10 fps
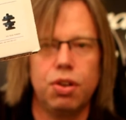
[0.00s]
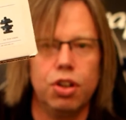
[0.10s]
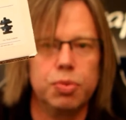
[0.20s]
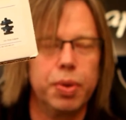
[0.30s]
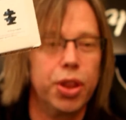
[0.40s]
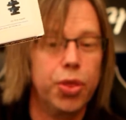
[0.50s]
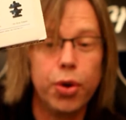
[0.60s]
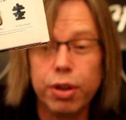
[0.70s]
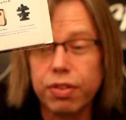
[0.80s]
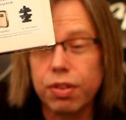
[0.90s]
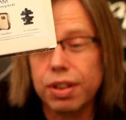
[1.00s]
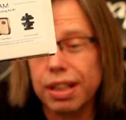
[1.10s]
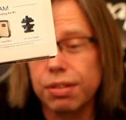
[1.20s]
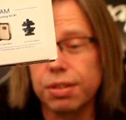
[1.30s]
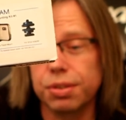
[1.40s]
cost me
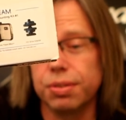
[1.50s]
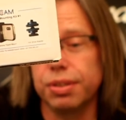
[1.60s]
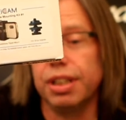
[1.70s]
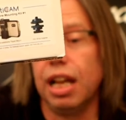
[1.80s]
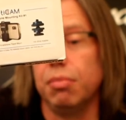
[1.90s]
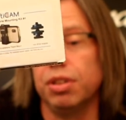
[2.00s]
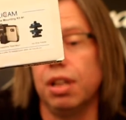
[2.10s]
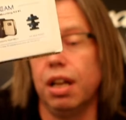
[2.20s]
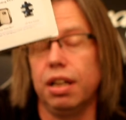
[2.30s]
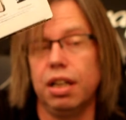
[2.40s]
$34 on Amazon,